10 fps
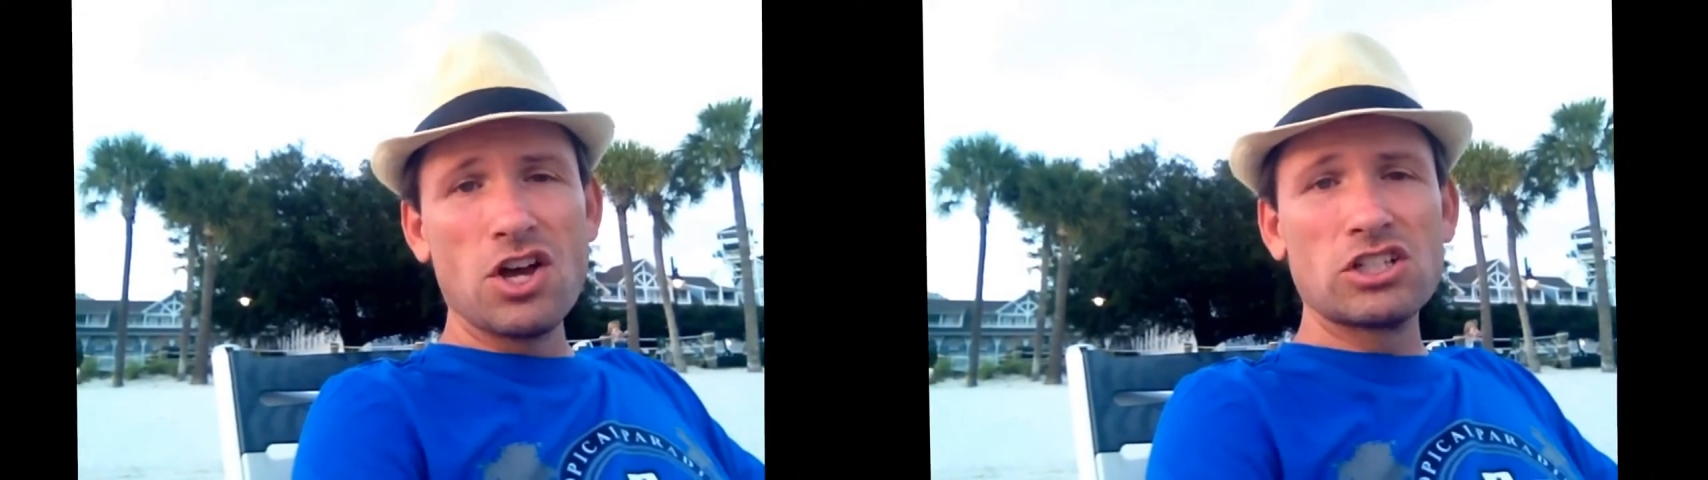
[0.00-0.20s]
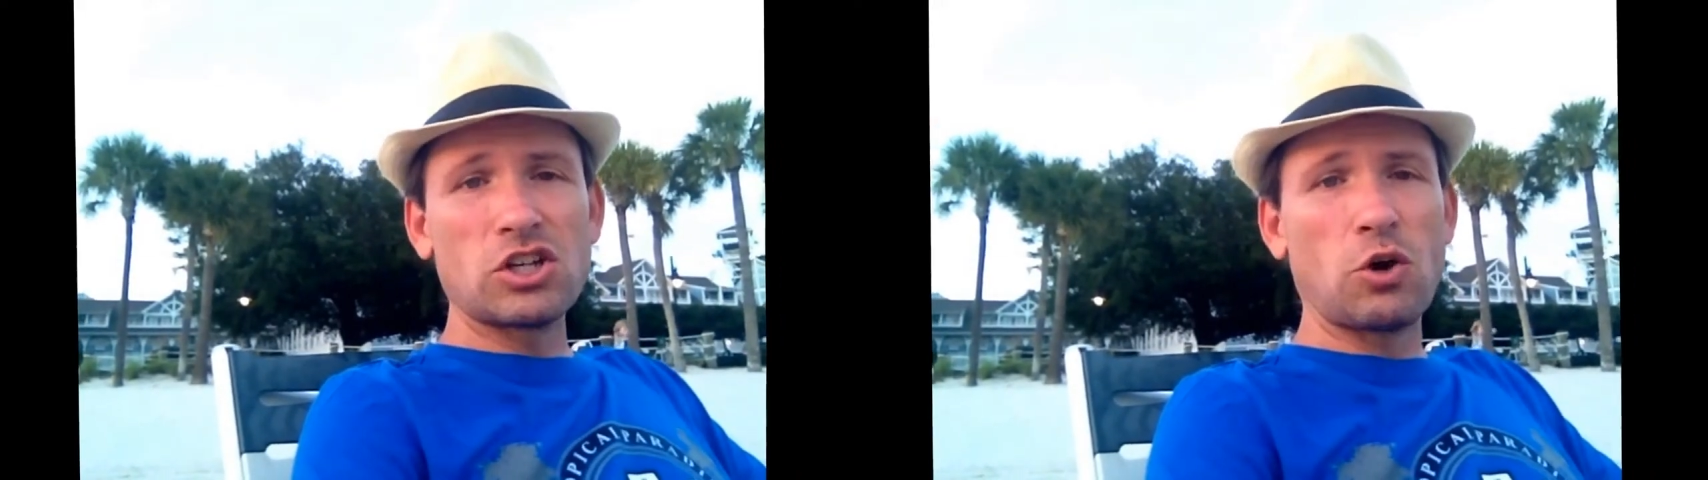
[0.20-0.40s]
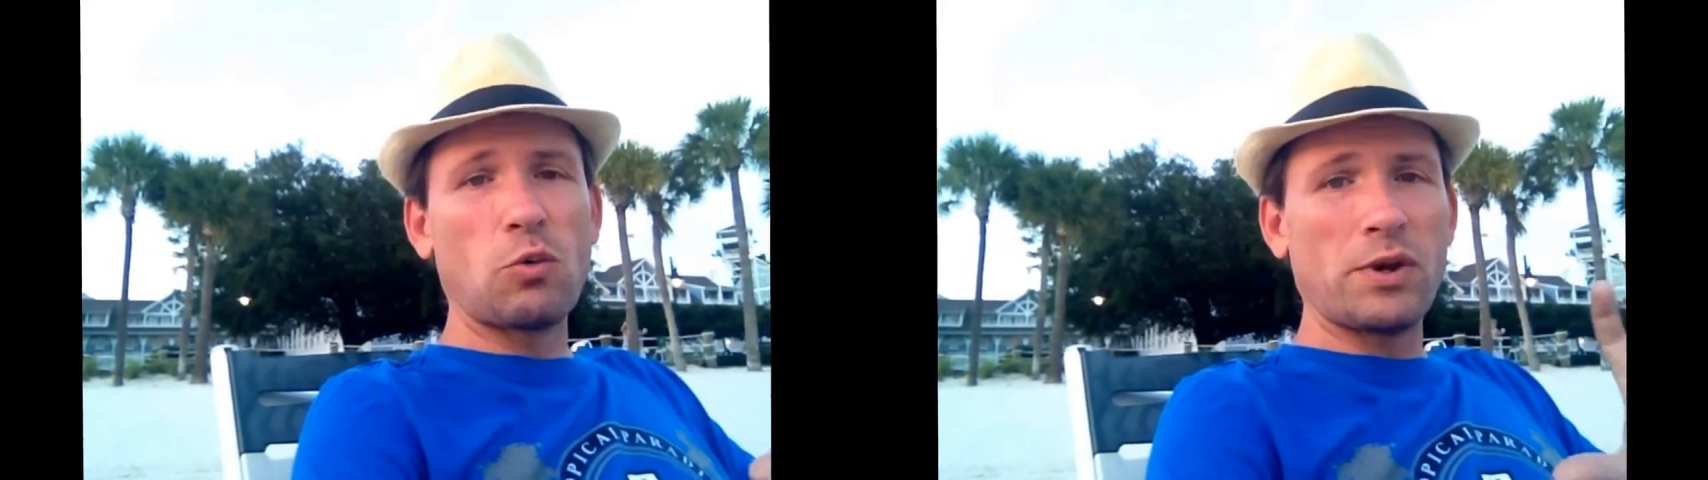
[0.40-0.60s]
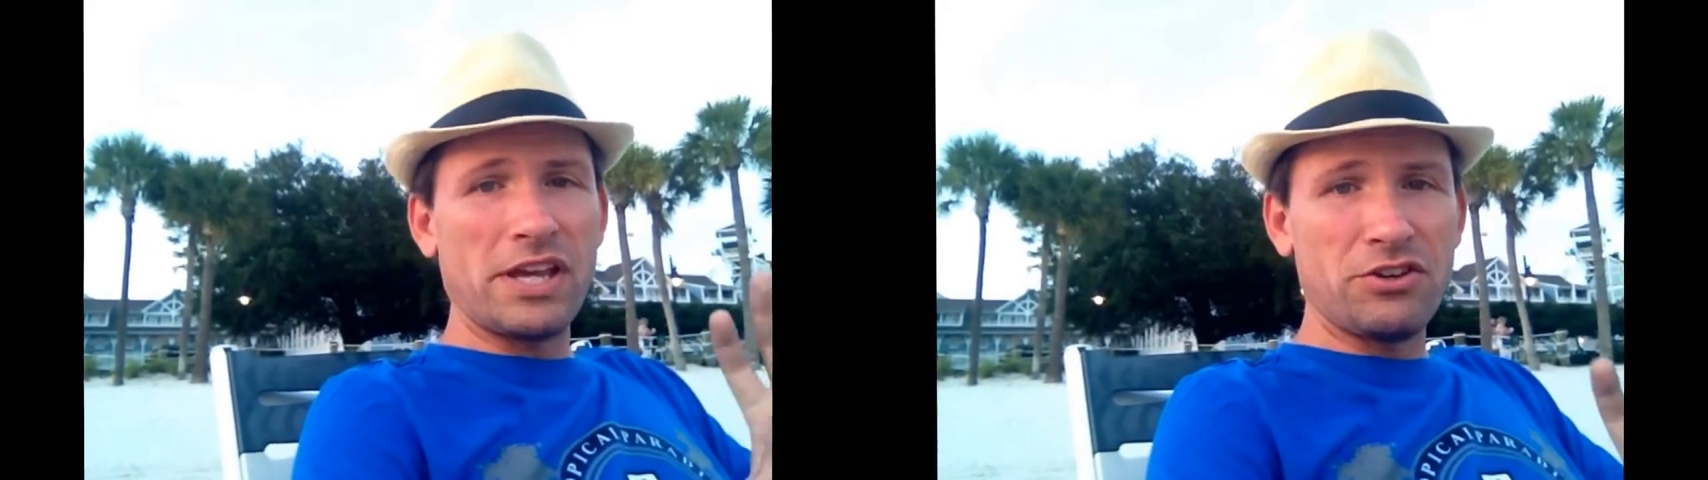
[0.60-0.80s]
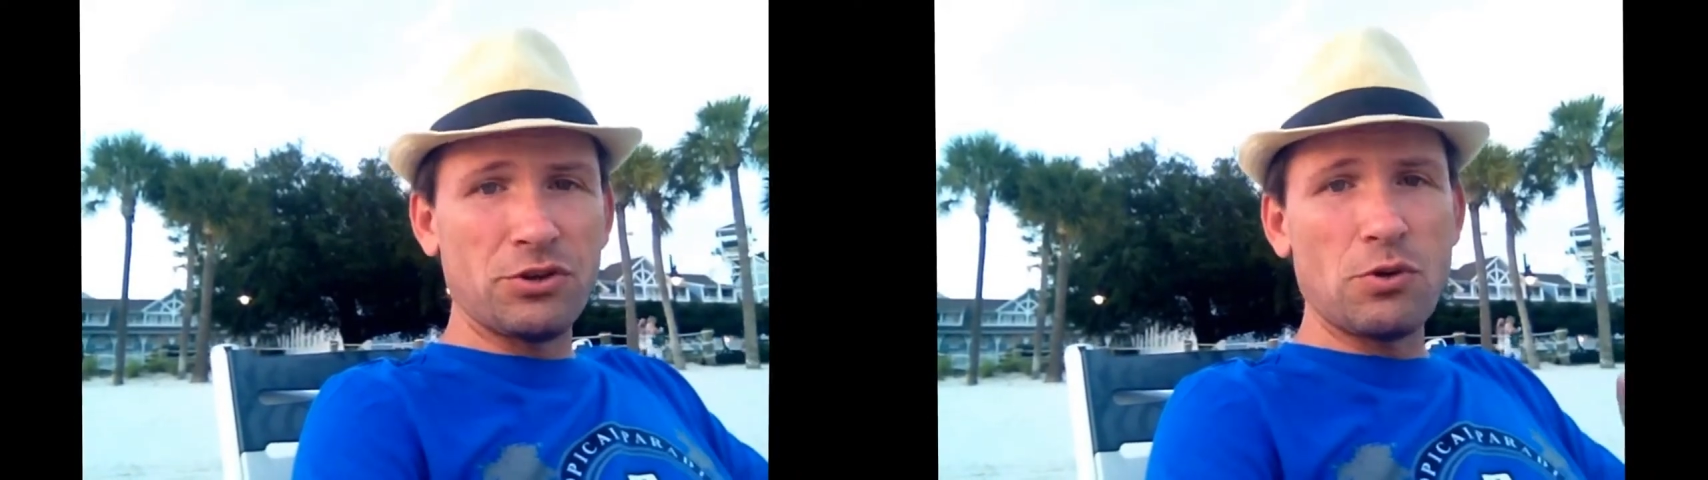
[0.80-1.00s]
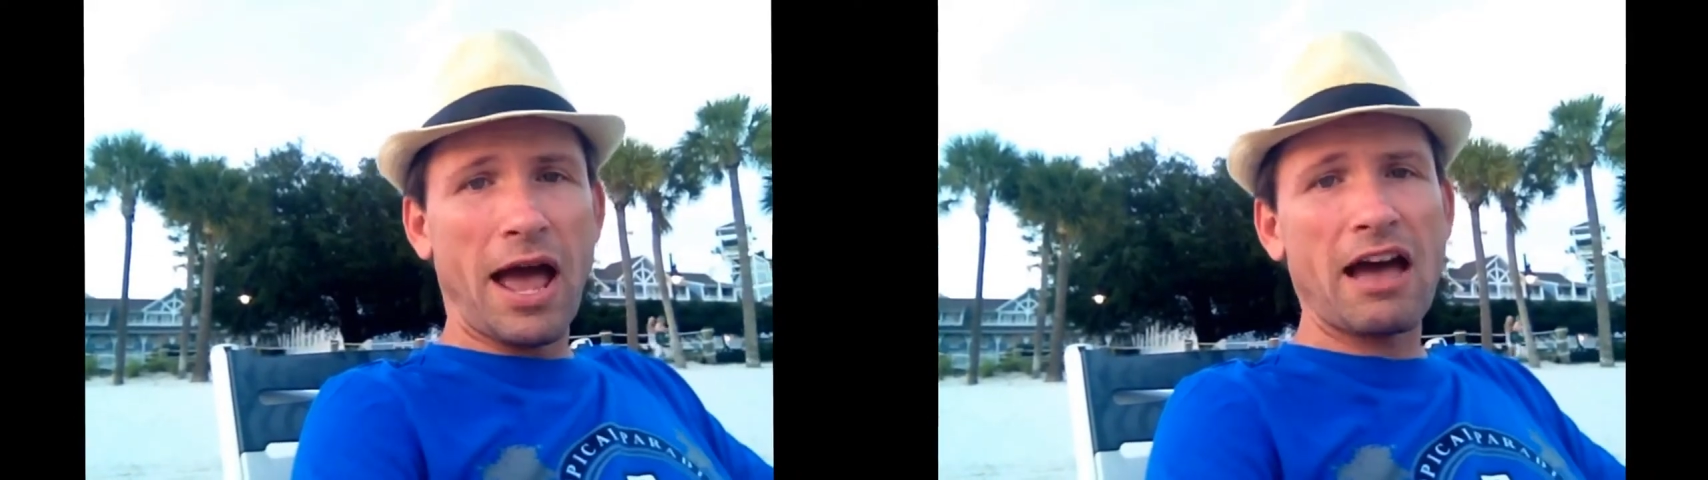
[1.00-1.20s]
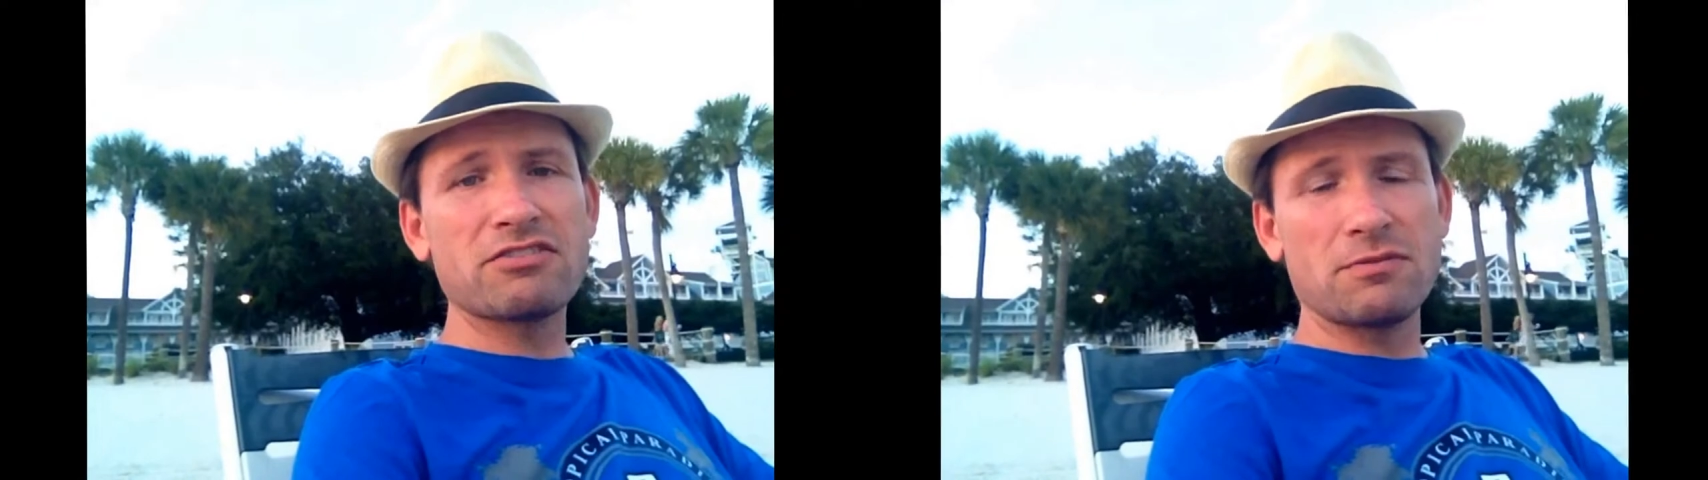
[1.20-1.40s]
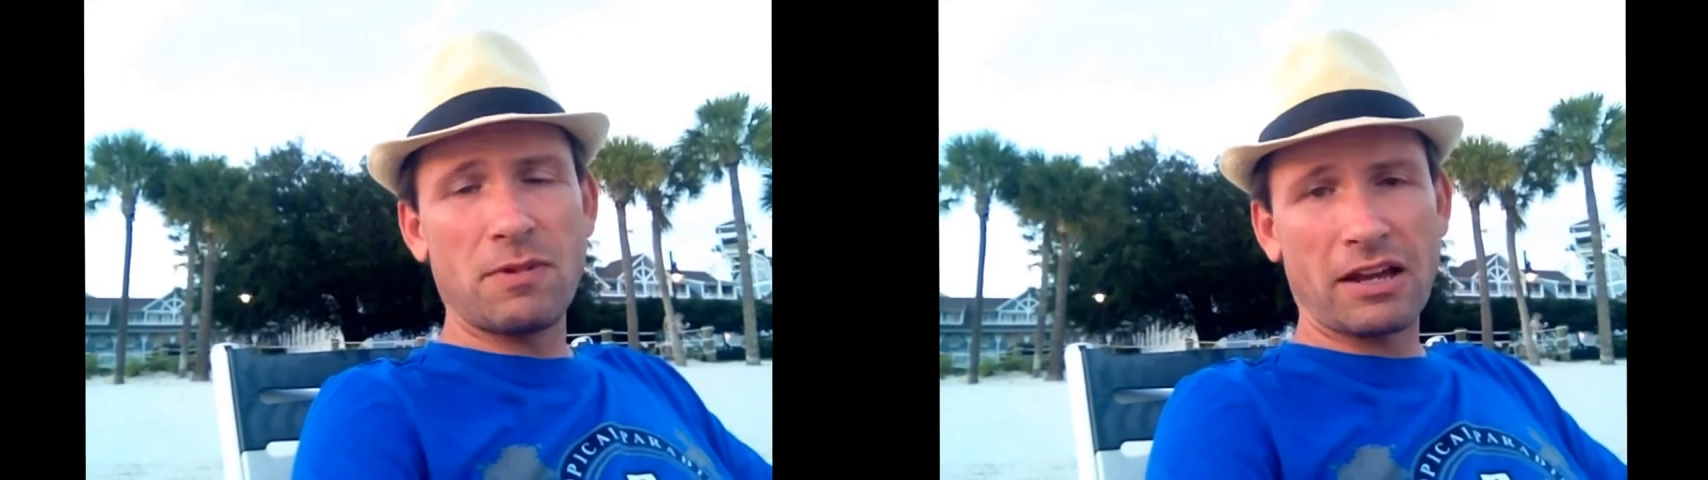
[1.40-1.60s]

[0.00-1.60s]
So we do have some